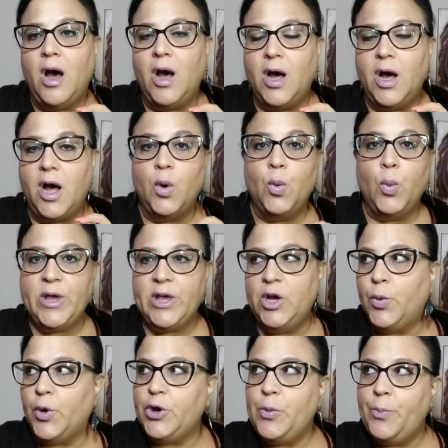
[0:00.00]
uh, a
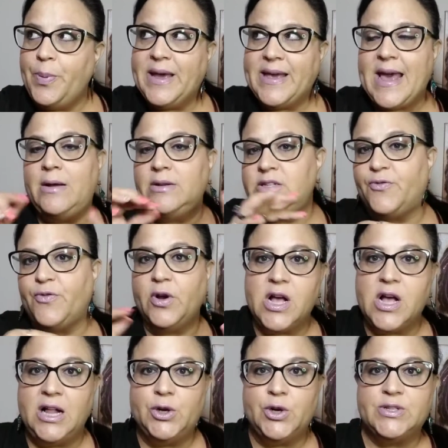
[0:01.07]
wheel where you pick out different
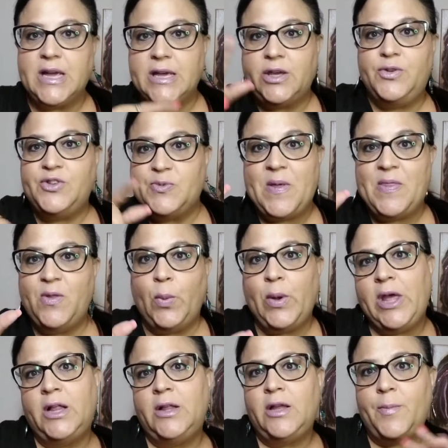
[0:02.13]
colors, like you spin the
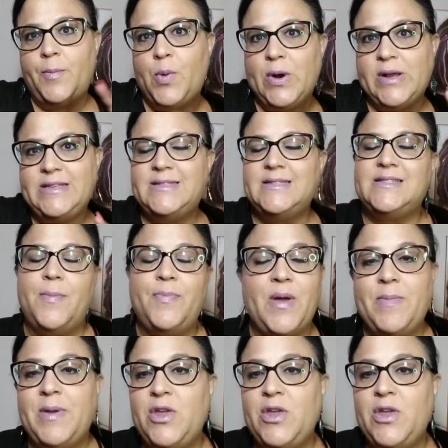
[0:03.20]
wheel and it points to something.